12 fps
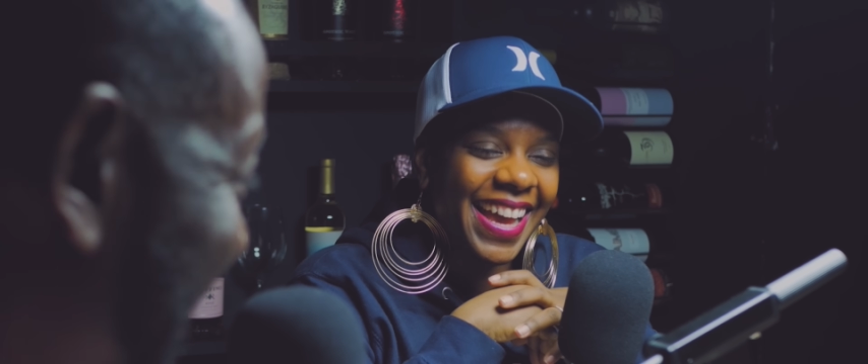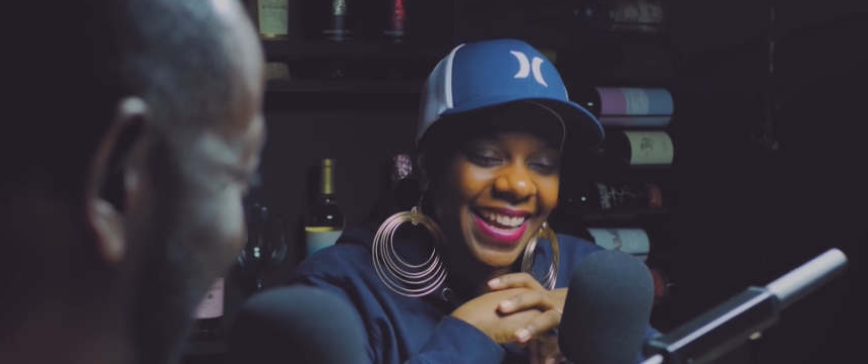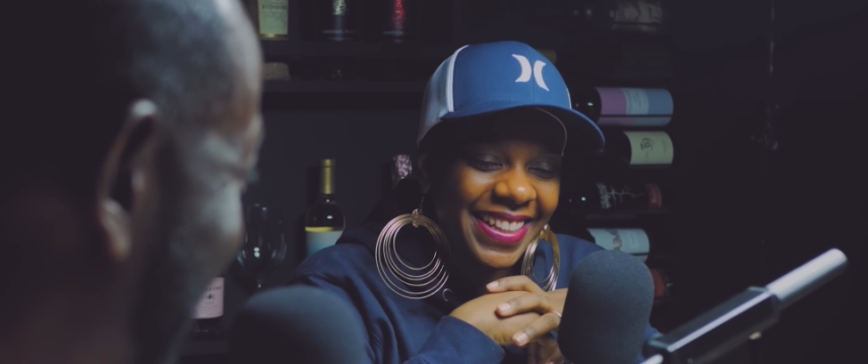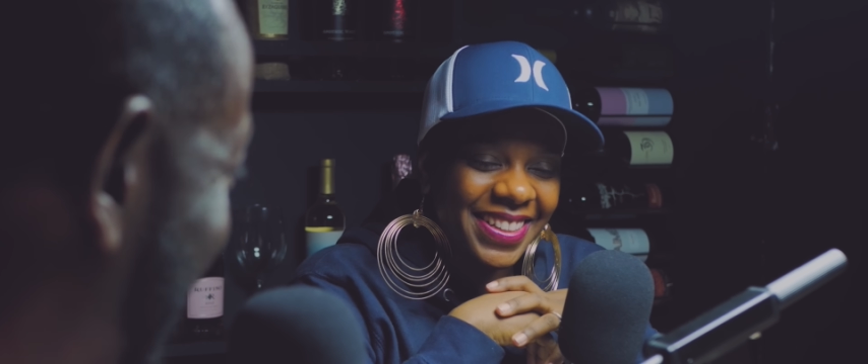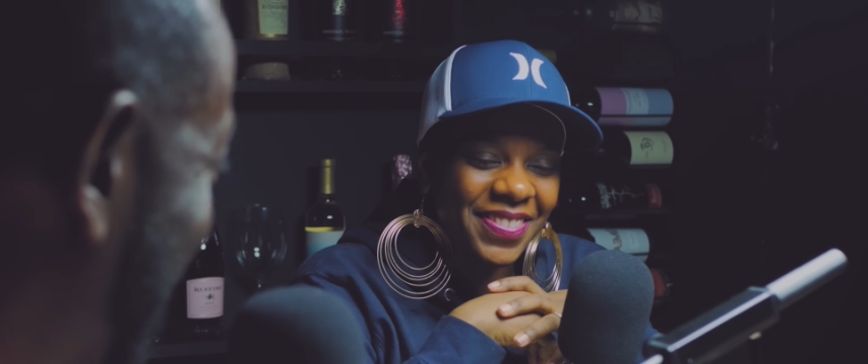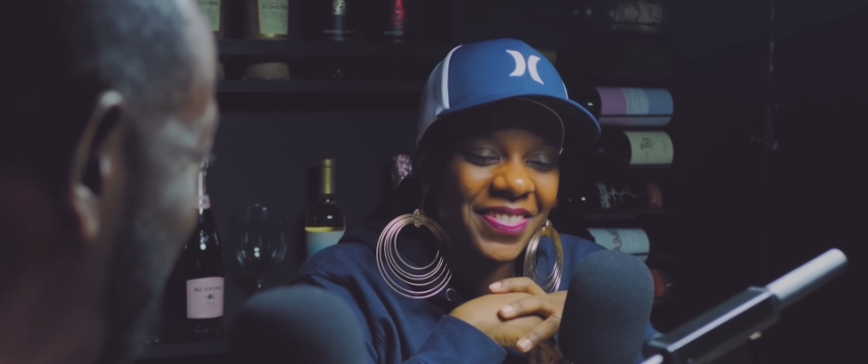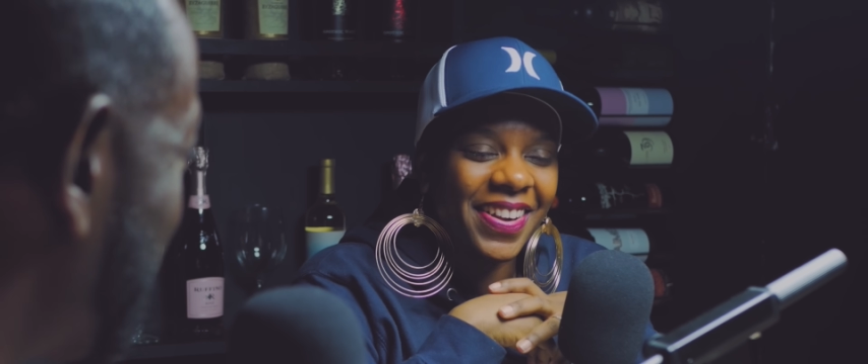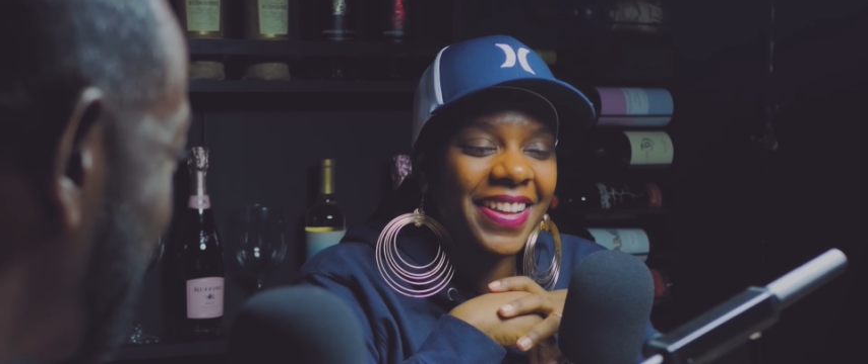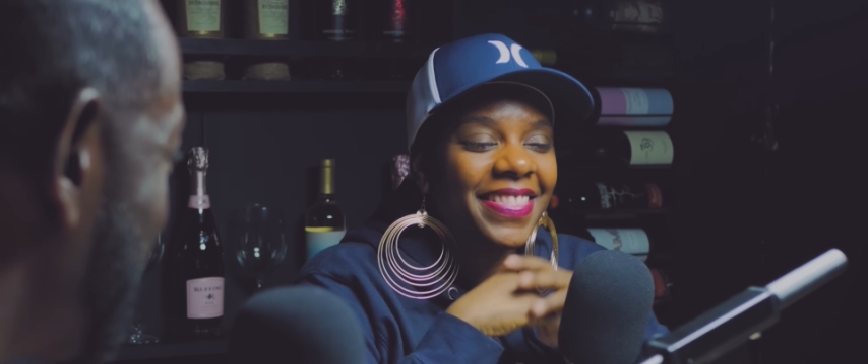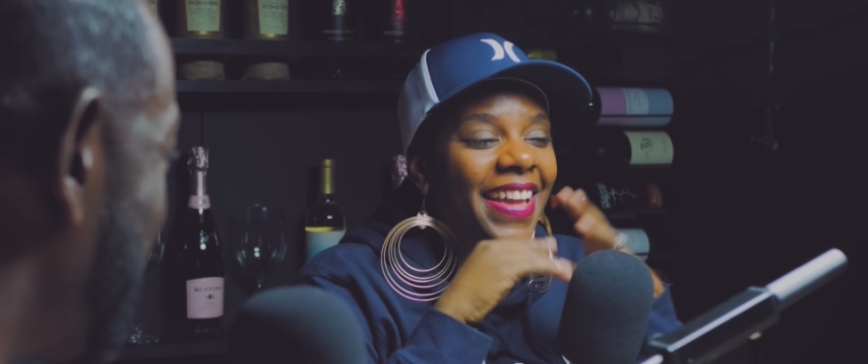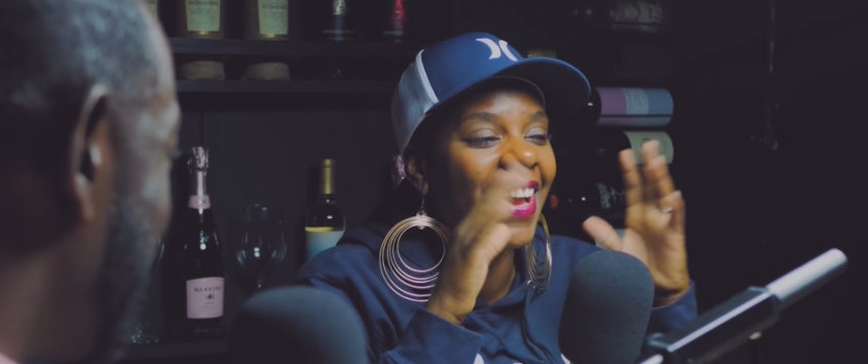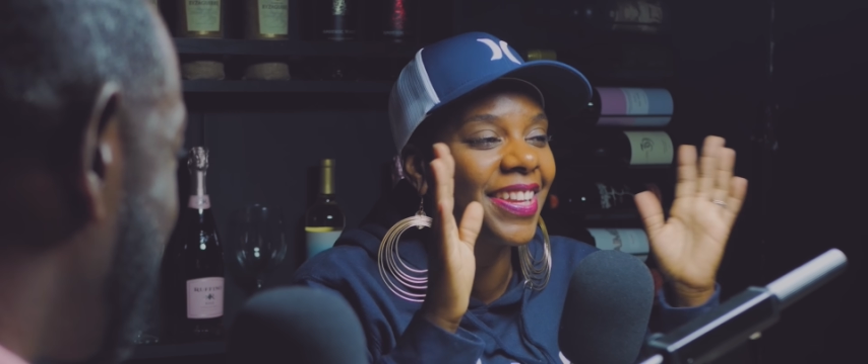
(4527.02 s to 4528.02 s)
Thank you,
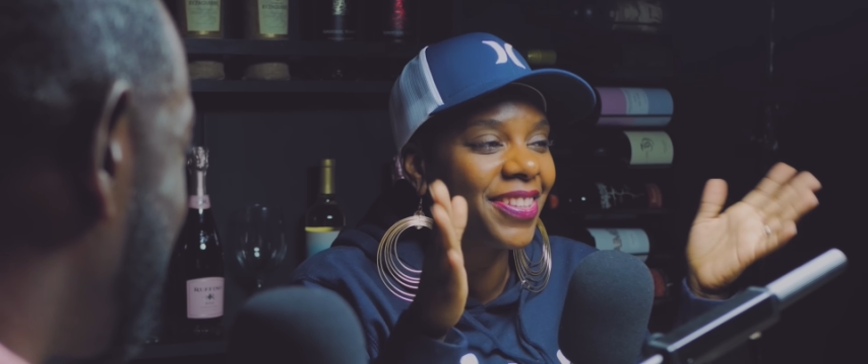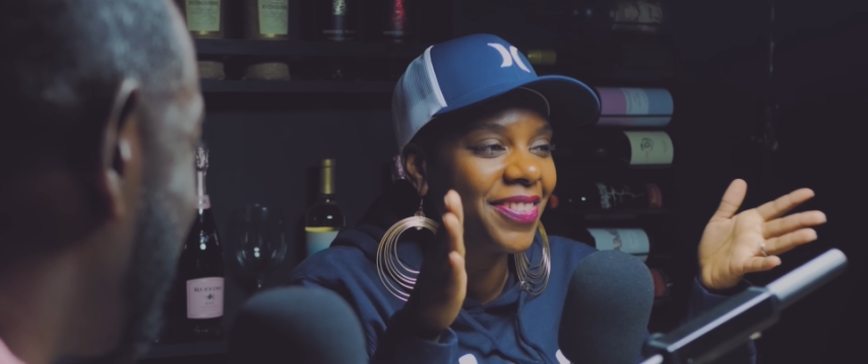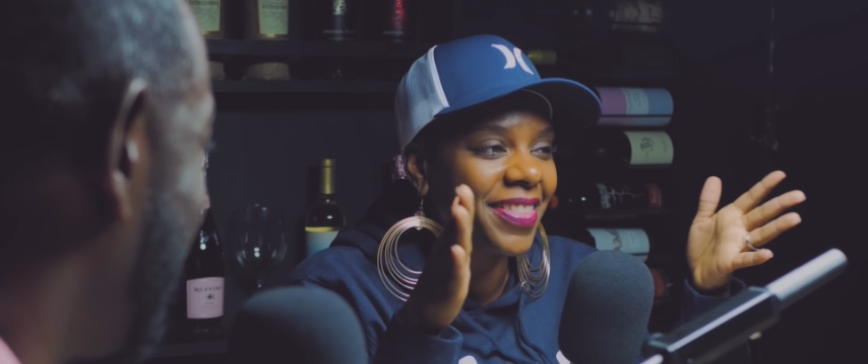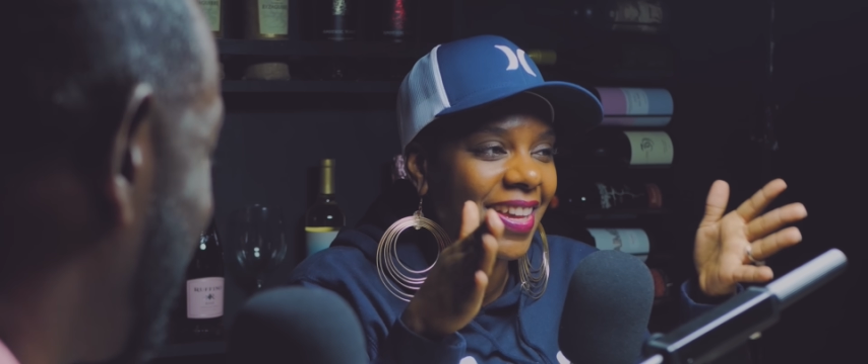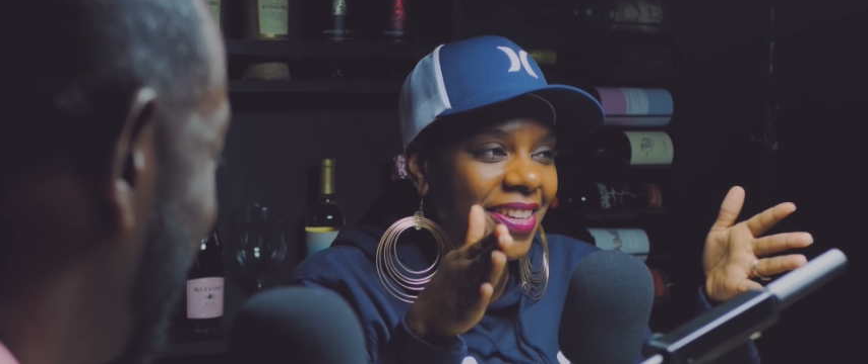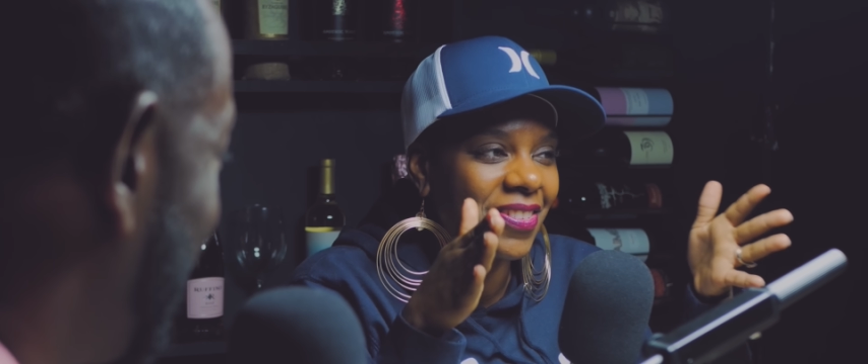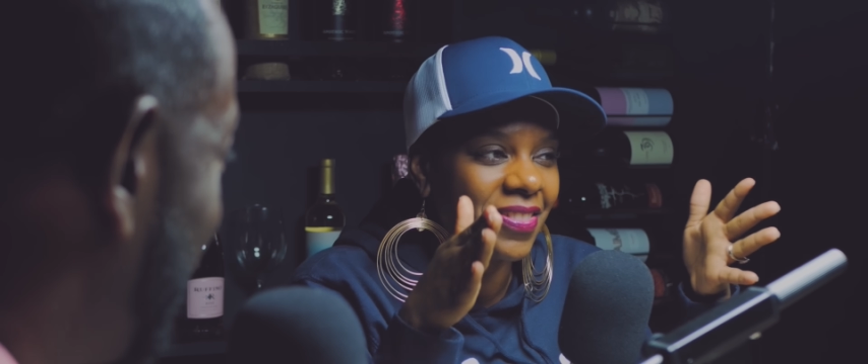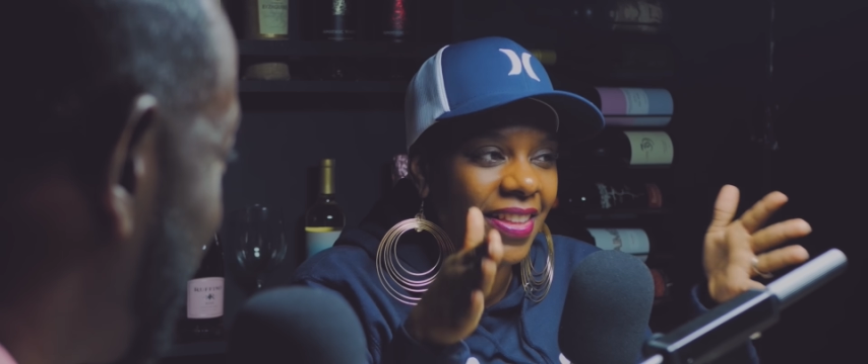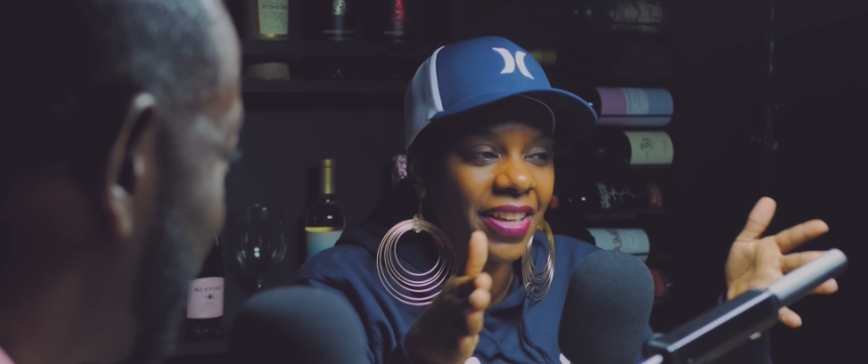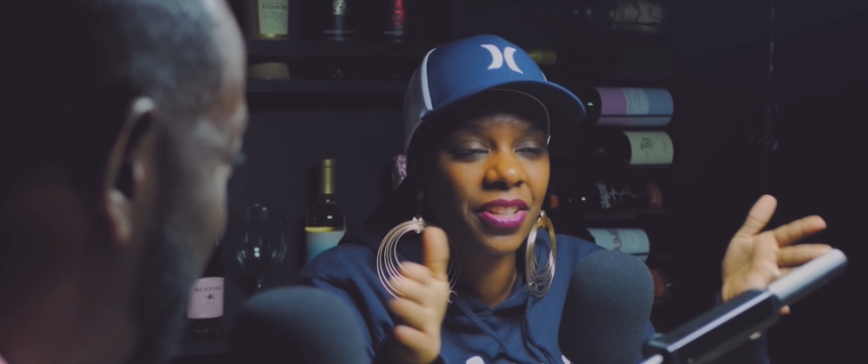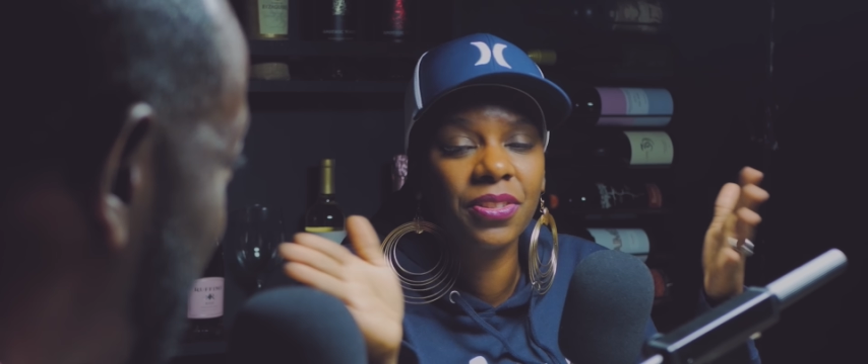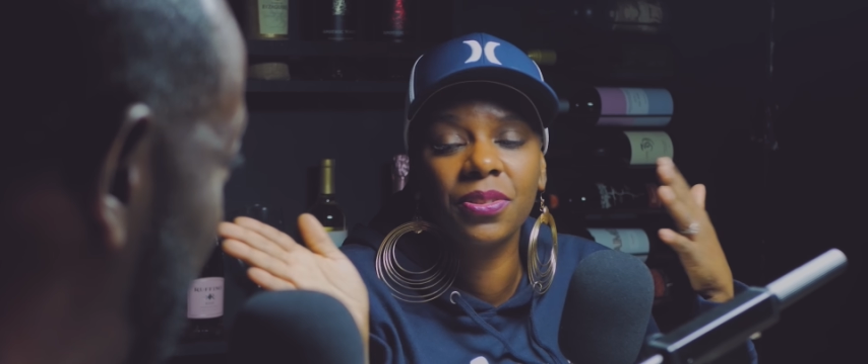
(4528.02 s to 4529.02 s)
Fran. Mm-hmm. Thank you. Thank you.
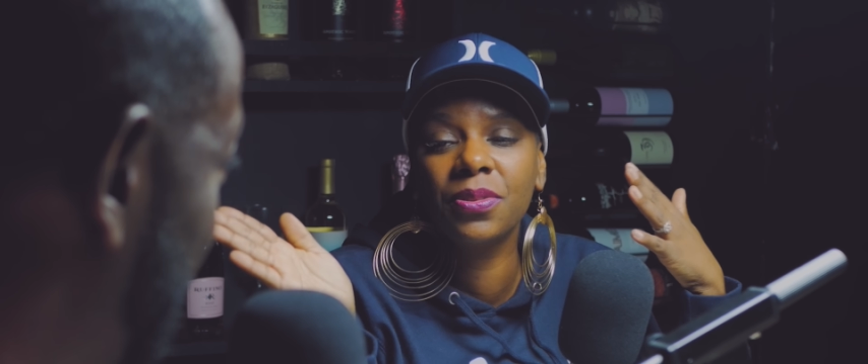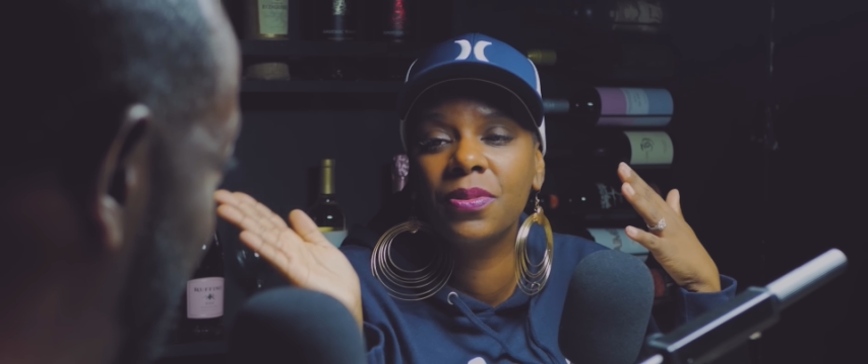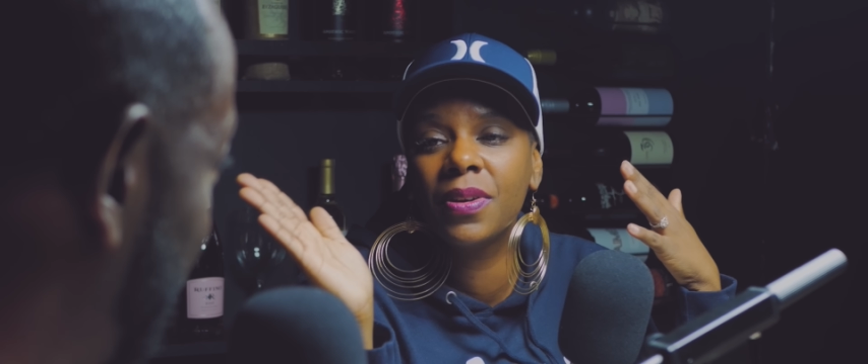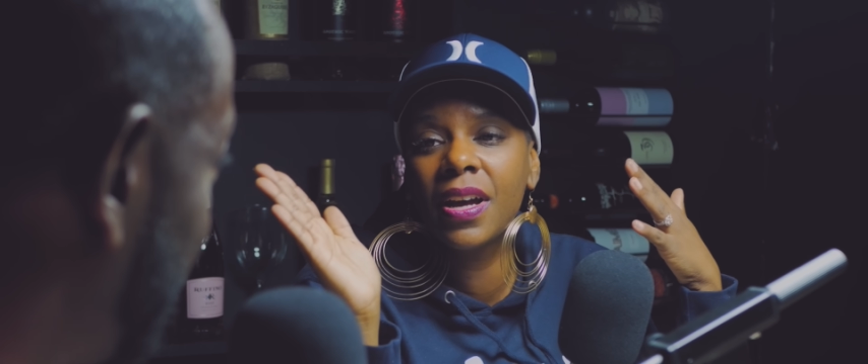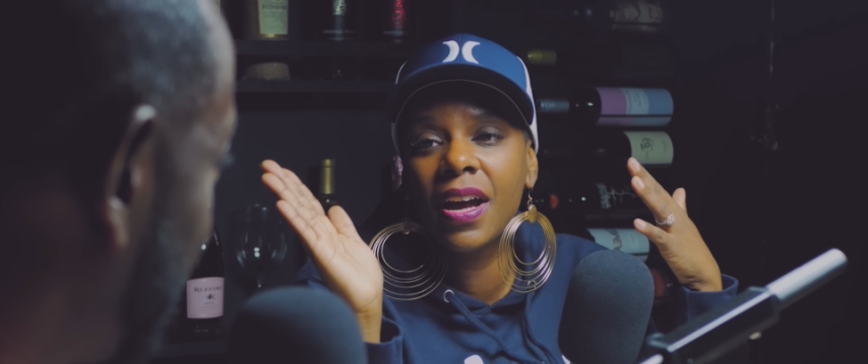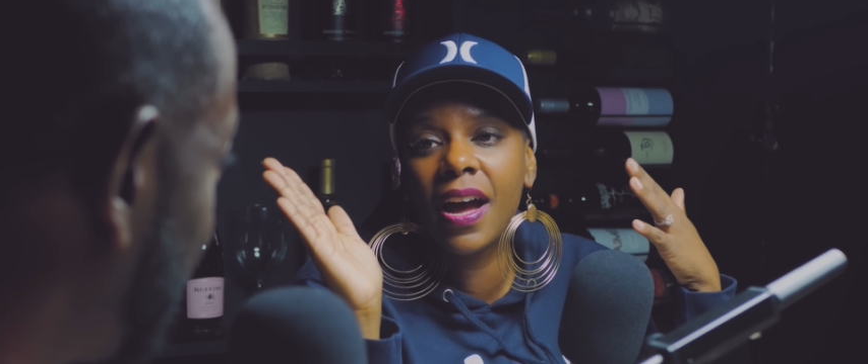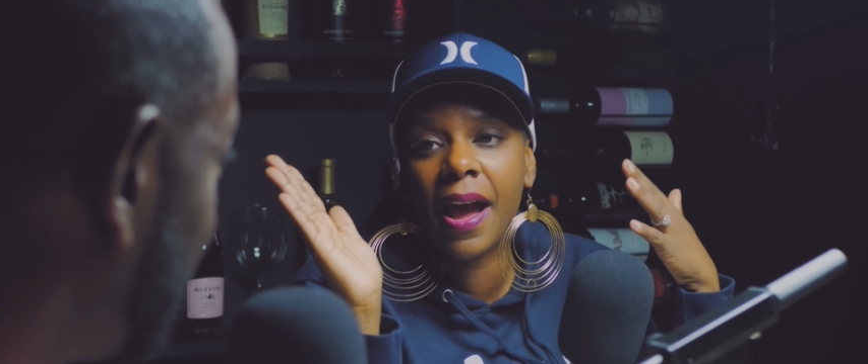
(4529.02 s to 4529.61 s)
Thank you.